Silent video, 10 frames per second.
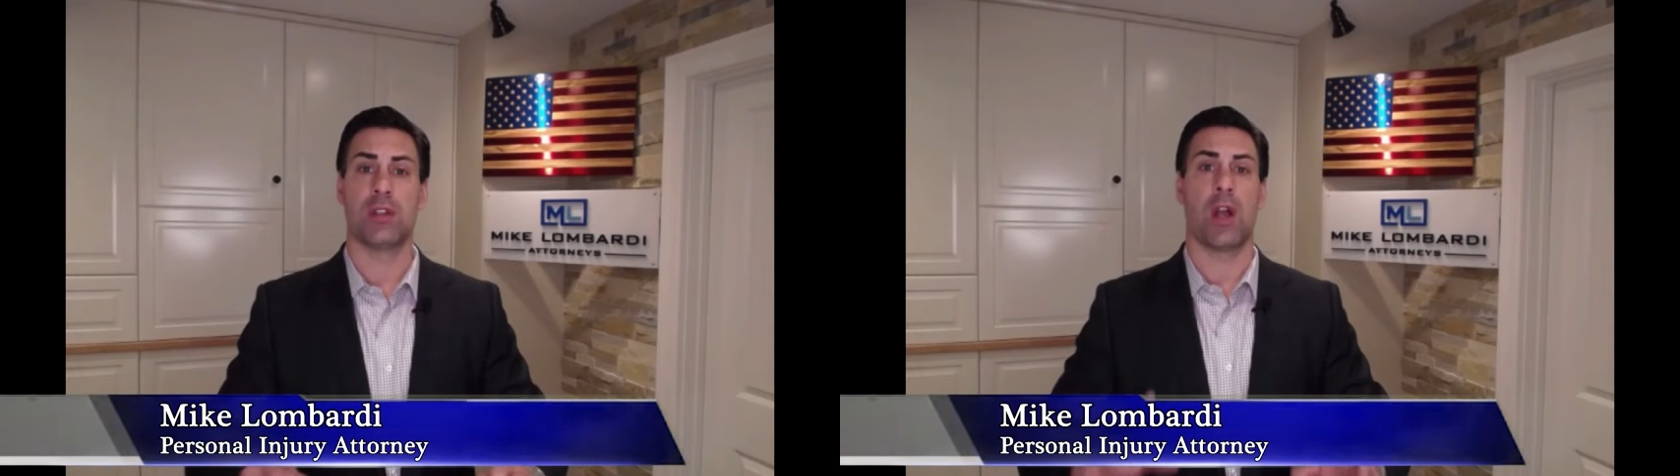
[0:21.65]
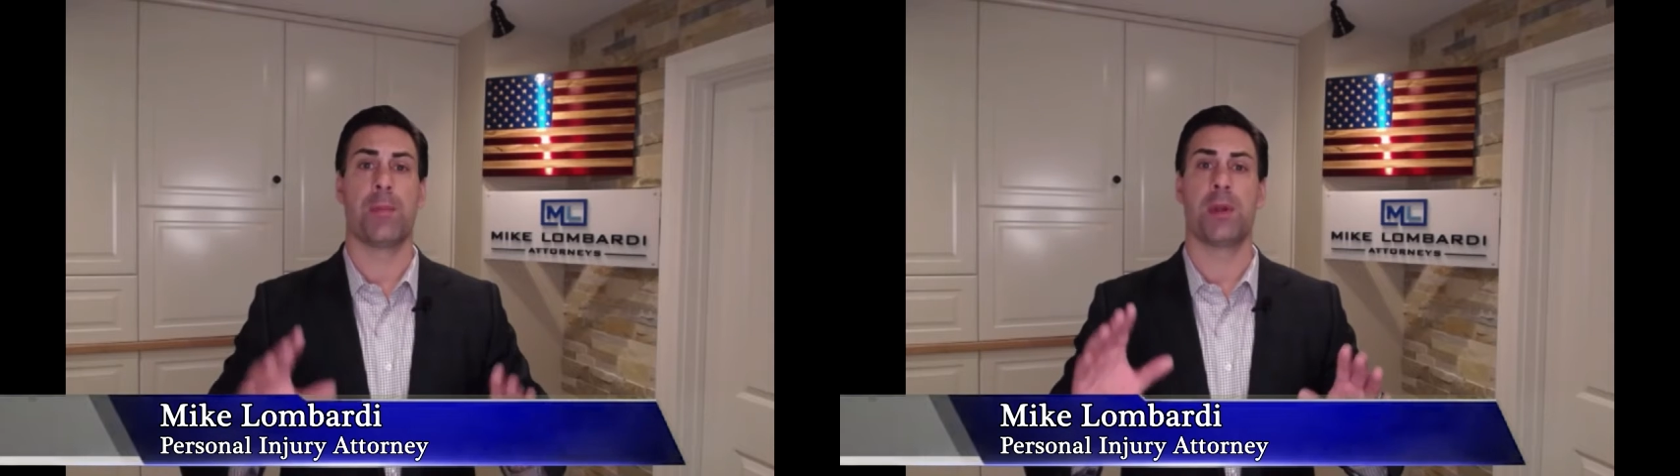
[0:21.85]

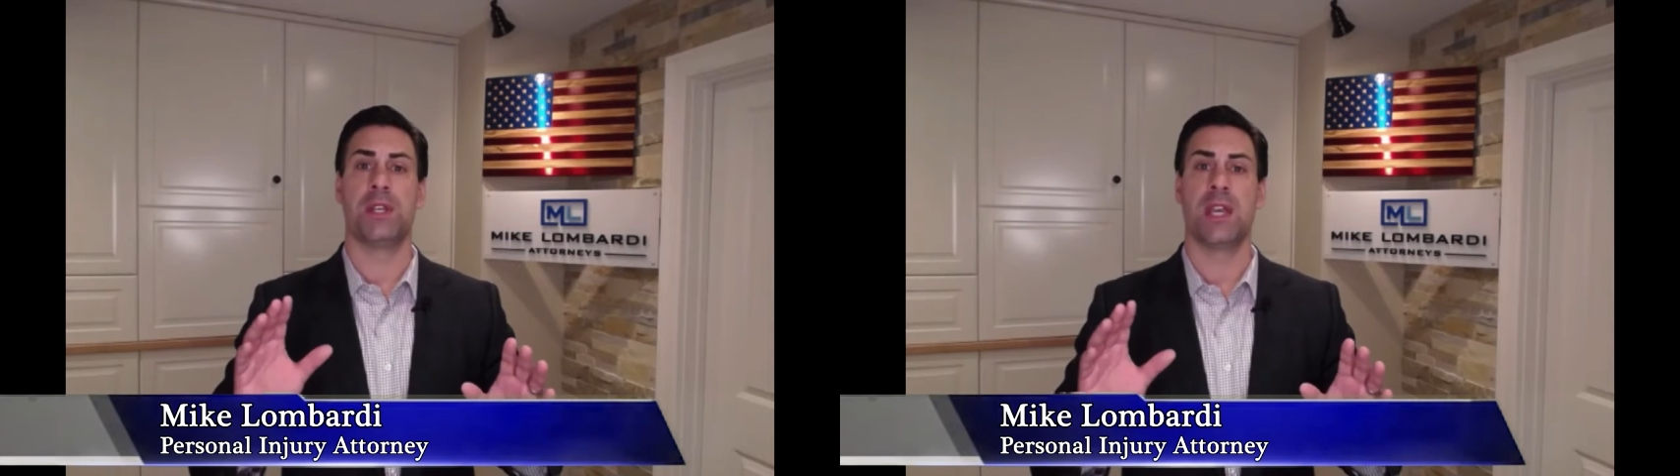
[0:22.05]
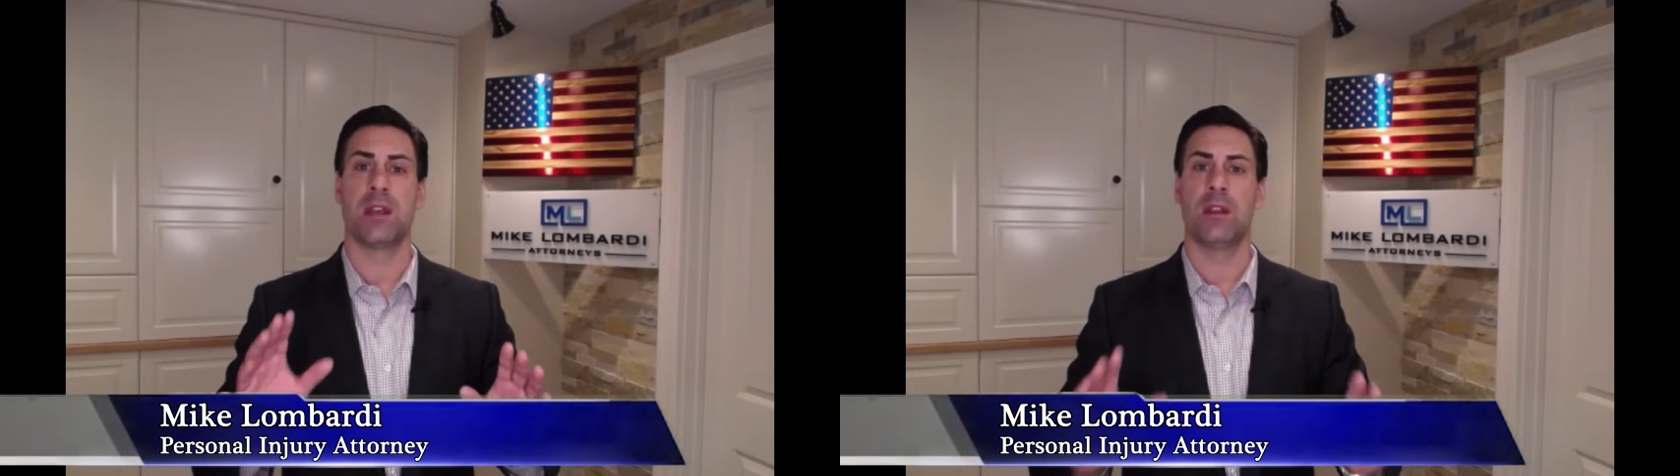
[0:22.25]
are
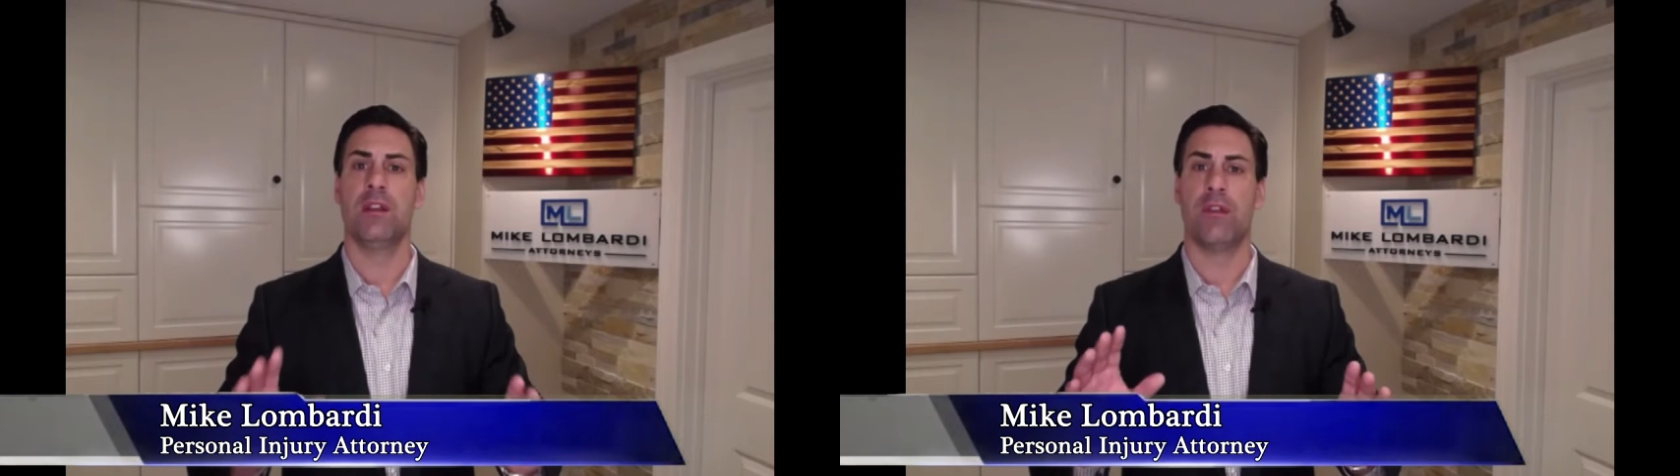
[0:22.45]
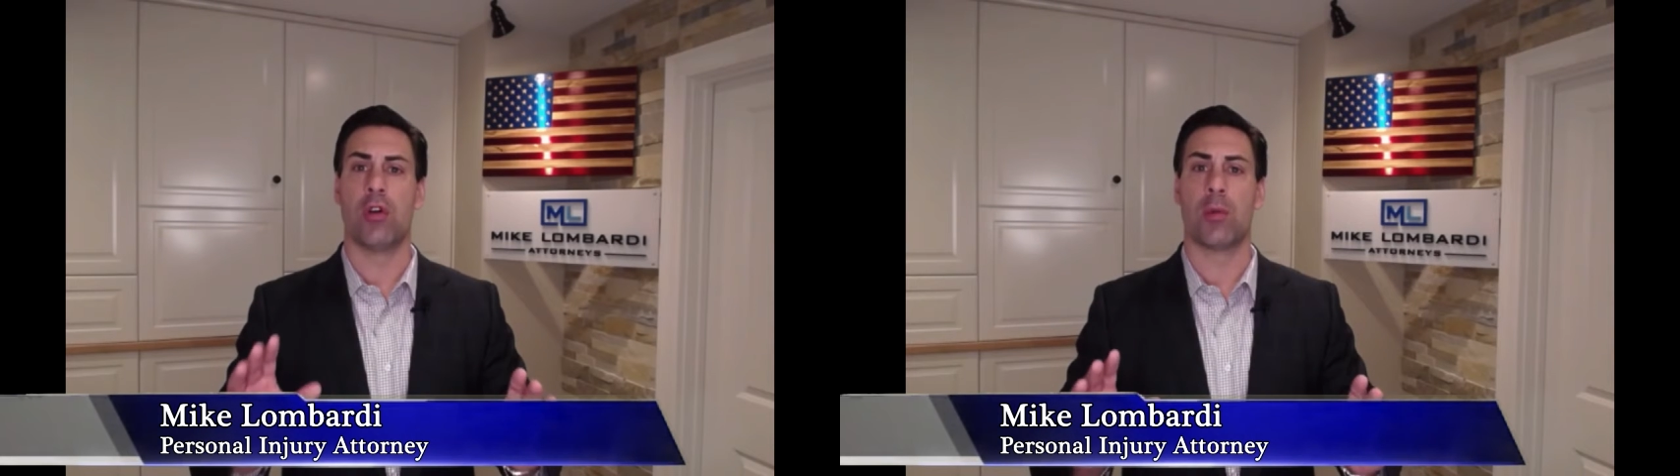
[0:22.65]
particularly
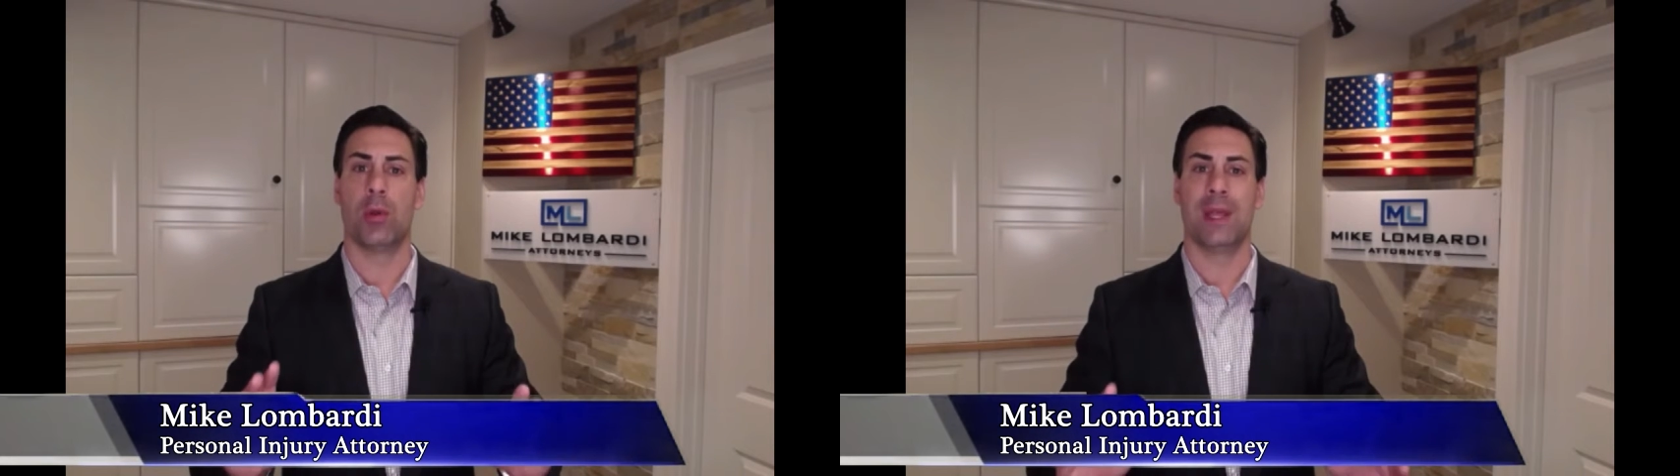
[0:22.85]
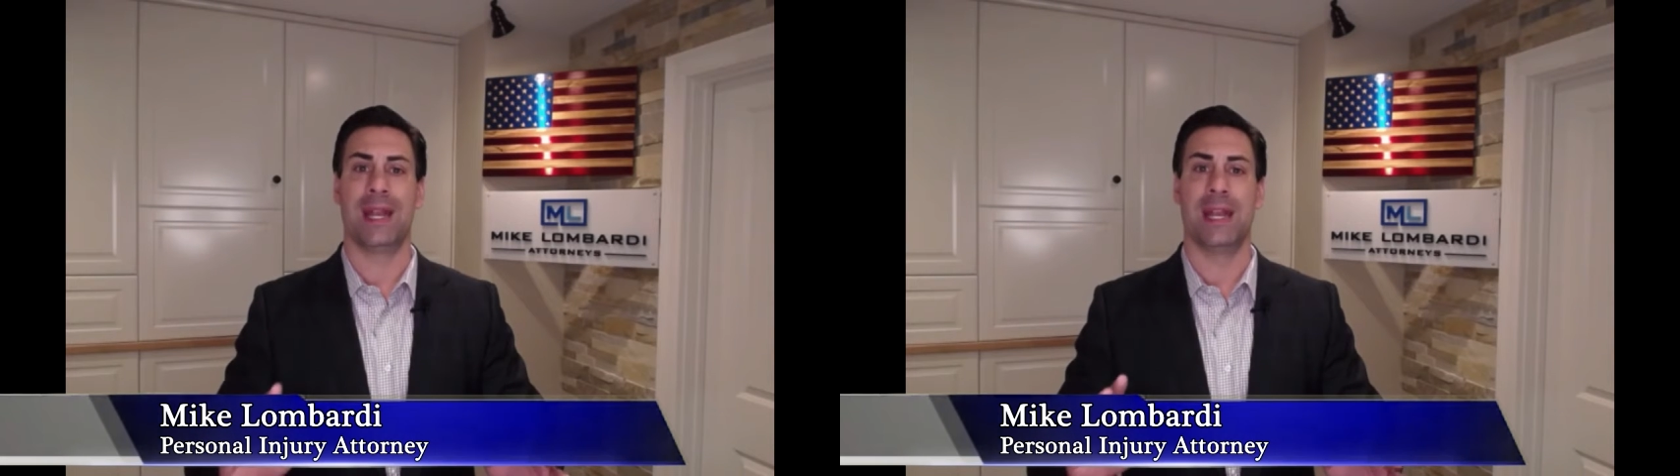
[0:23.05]

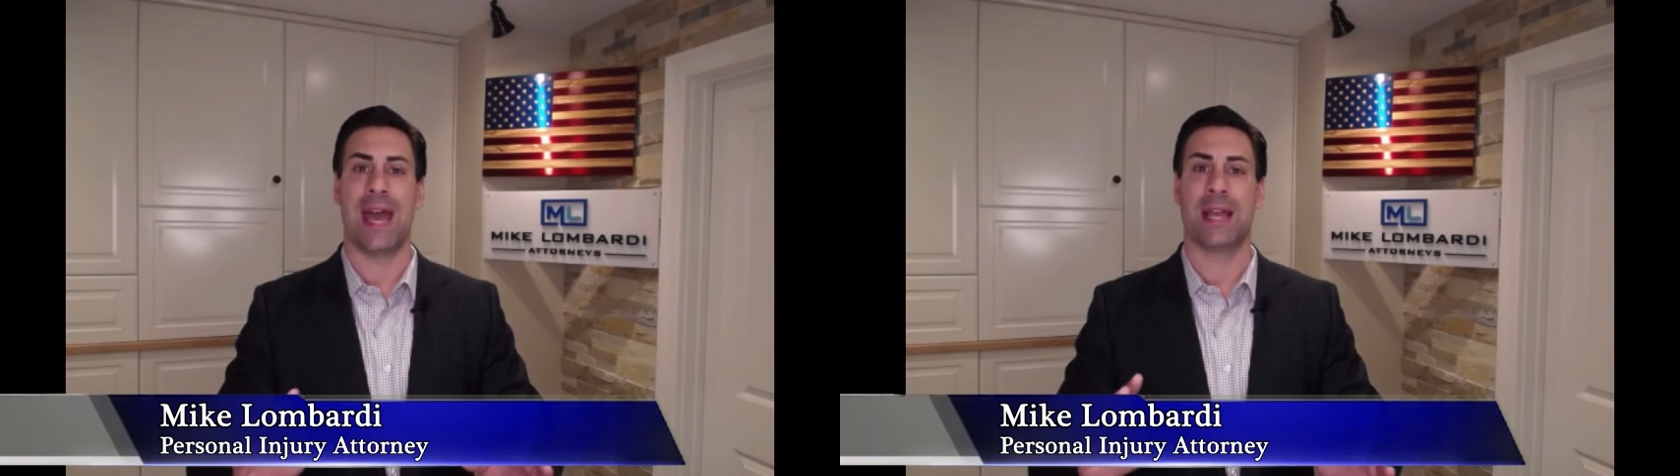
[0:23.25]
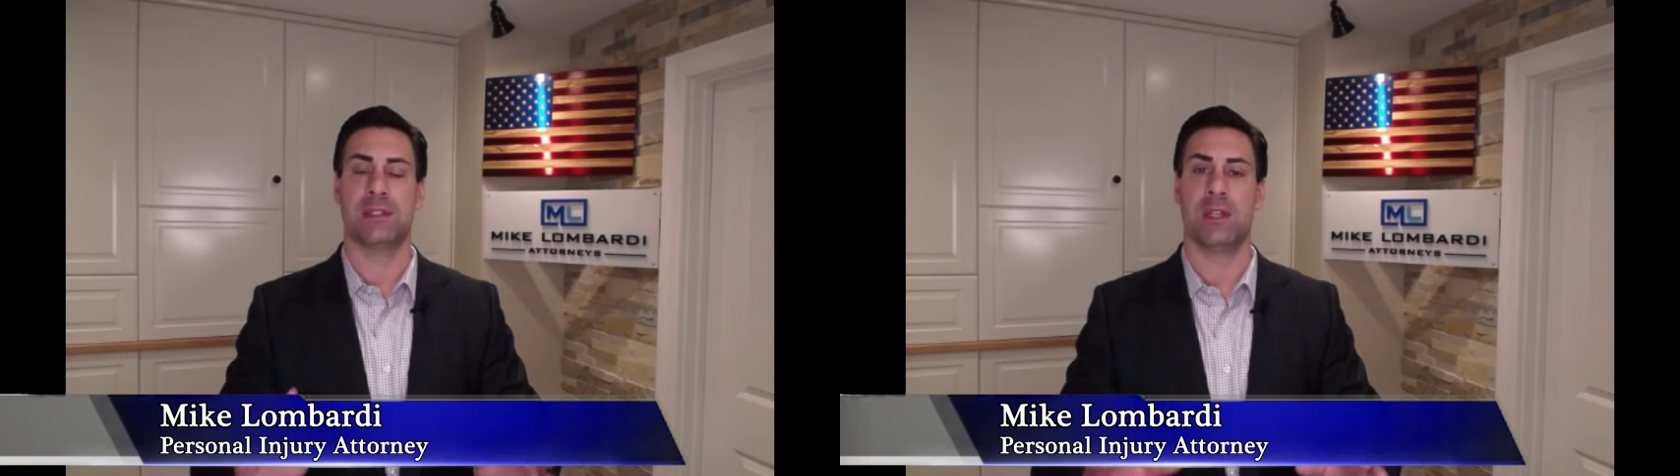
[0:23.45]
vulnerable in an
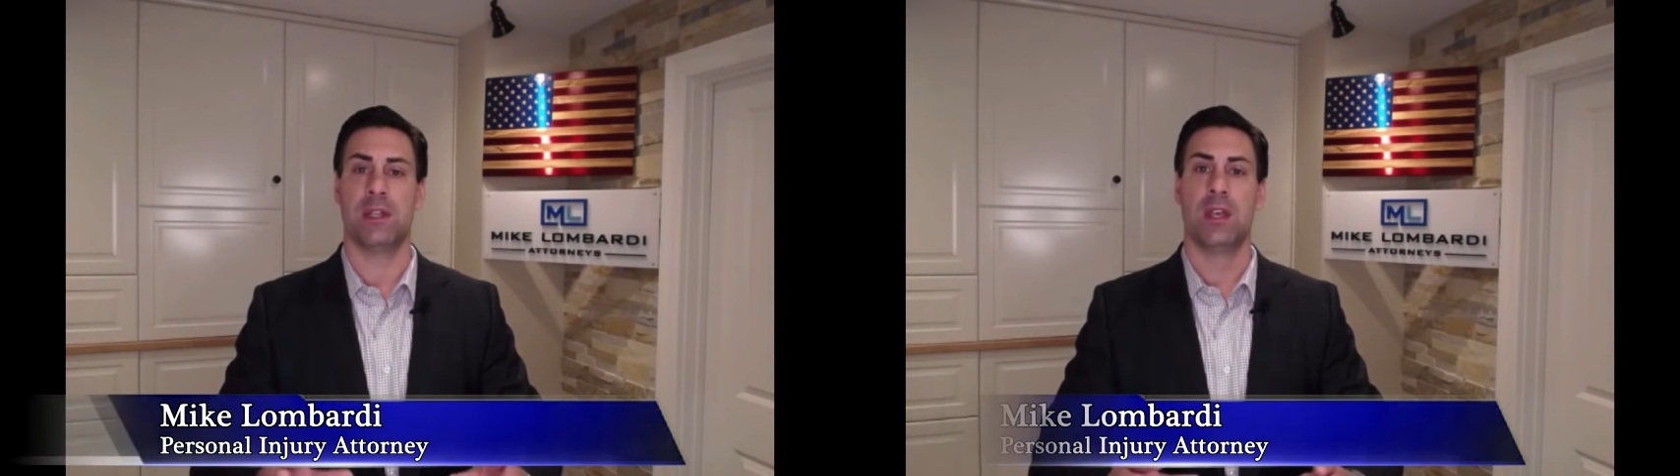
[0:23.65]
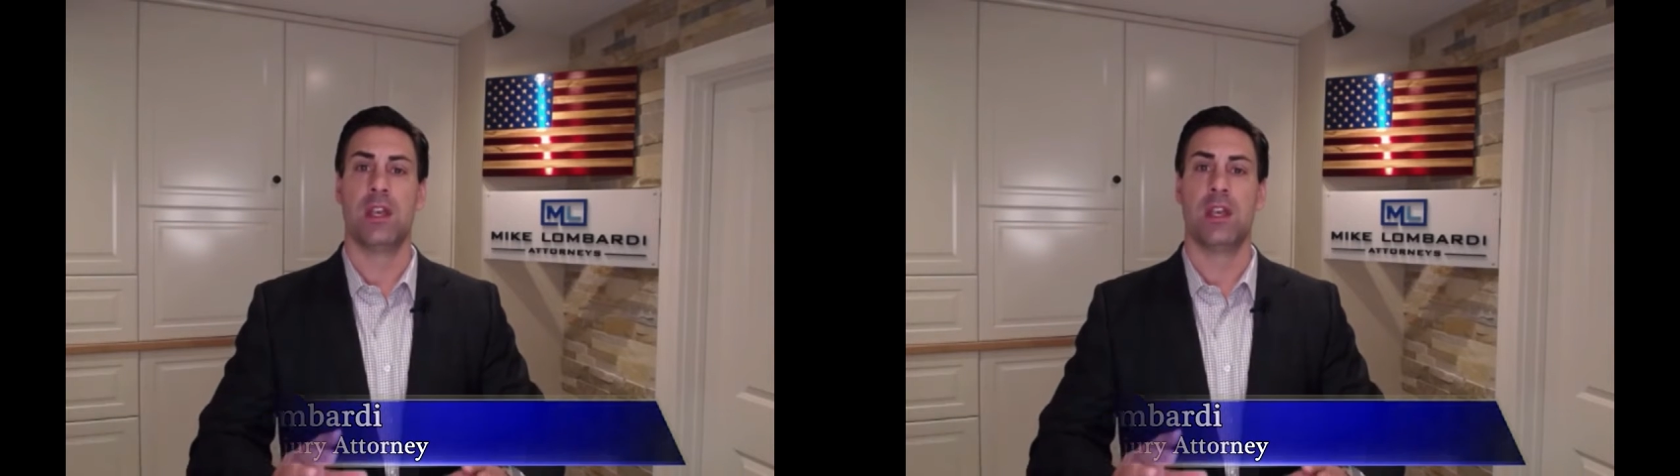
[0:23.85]
accident,